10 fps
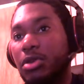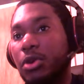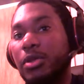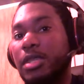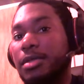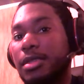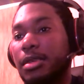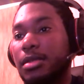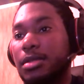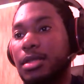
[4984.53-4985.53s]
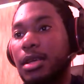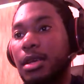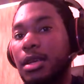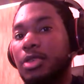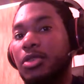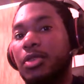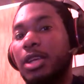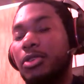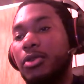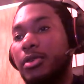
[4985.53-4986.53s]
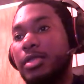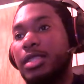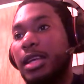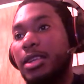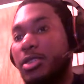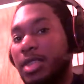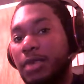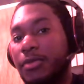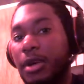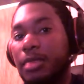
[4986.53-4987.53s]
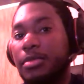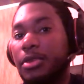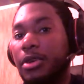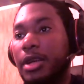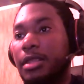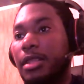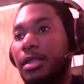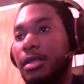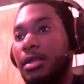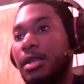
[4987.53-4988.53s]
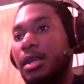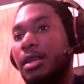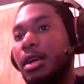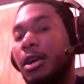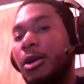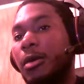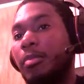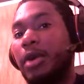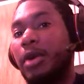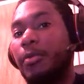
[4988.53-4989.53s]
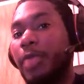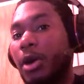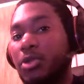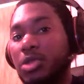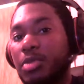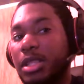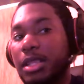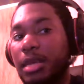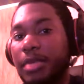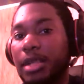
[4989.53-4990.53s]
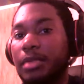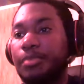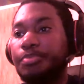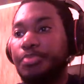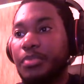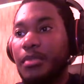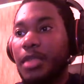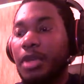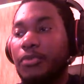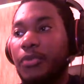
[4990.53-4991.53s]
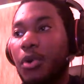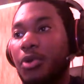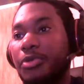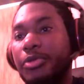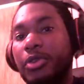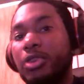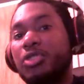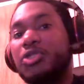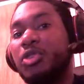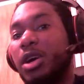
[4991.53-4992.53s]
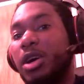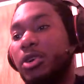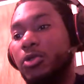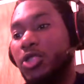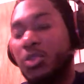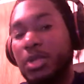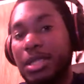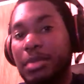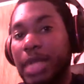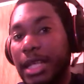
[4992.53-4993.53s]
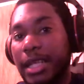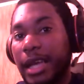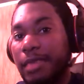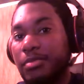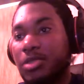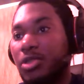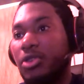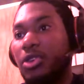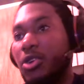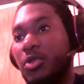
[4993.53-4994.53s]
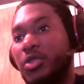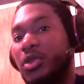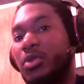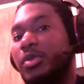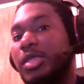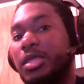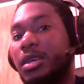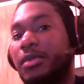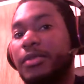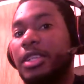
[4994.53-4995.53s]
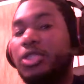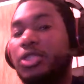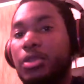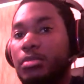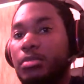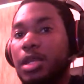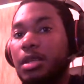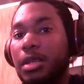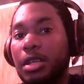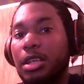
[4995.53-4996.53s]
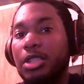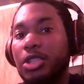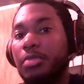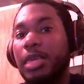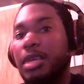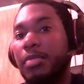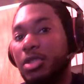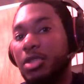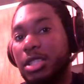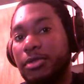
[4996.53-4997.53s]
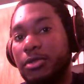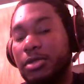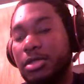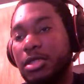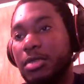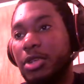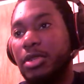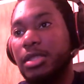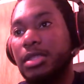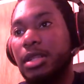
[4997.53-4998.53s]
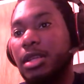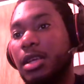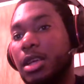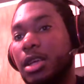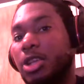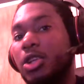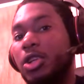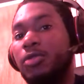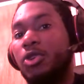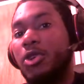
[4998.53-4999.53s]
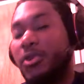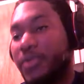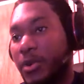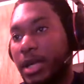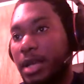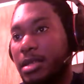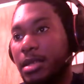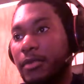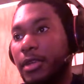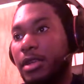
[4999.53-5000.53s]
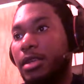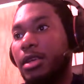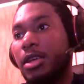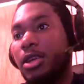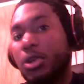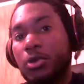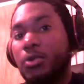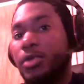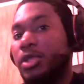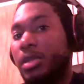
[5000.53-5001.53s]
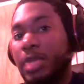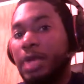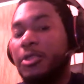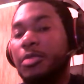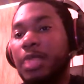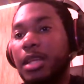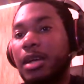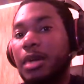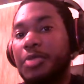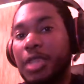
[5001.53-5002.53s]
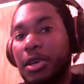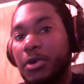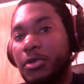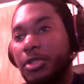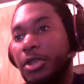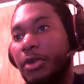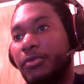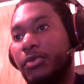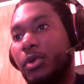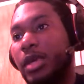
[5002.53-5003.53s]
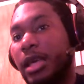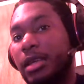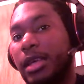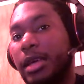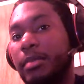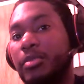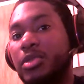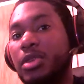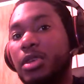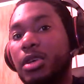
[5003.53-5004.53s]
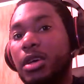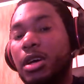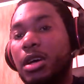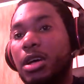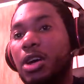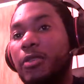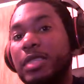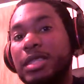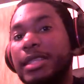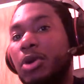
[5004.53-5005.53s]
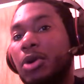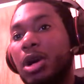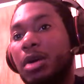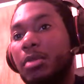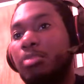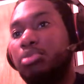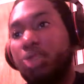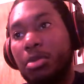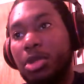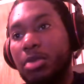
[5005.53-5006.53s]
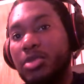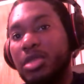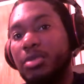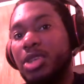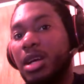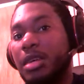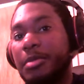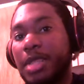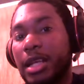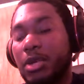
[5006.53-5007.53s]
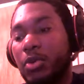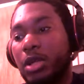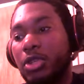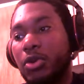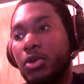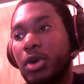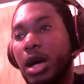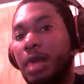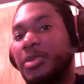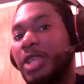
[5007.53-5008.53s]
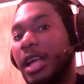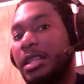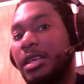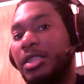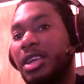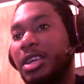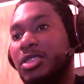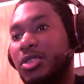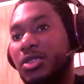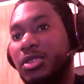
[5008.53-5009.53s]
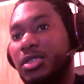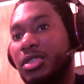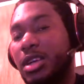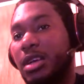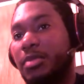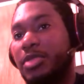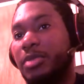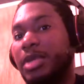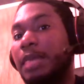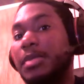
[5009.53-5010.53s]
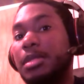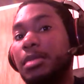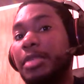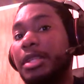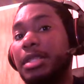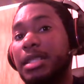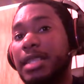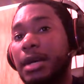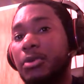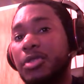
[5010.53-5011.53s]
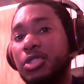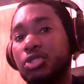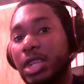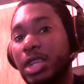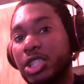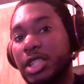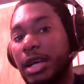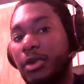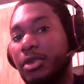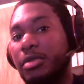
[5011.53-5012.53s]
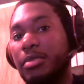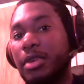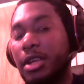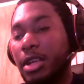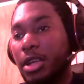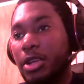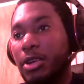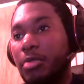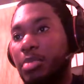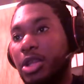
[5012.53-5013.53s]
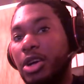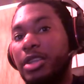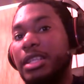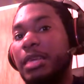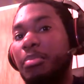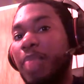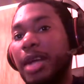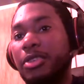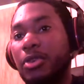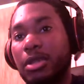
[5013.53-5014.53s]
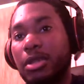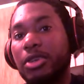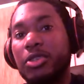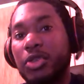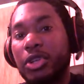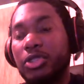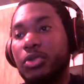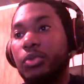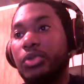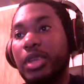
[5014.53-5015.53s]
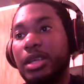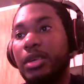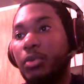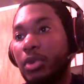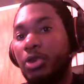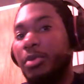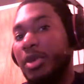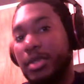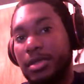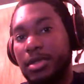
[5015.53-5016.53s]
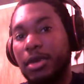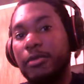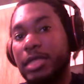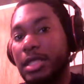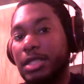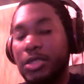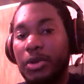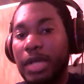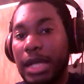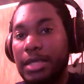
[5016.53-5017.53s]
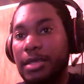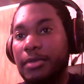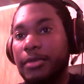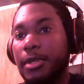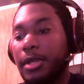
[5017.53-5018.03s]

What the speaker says: these things so that you're not setting yourself up, you know, at the end of the day. But ultimately, I mean, for the consumer who just wants to play games on a console and stuff, it shouldn't make a major difference, to be honest. Like, you know, if you got your 4K TV, cool, you're going to be able to play upscaled, you know, 4K games. Obviously, there are problems sometimes, like when you're upscaling things, because sometimes some of the detail is stretched out and, you know, blurred, and it might not look as good as you think it will because obviously it's not native.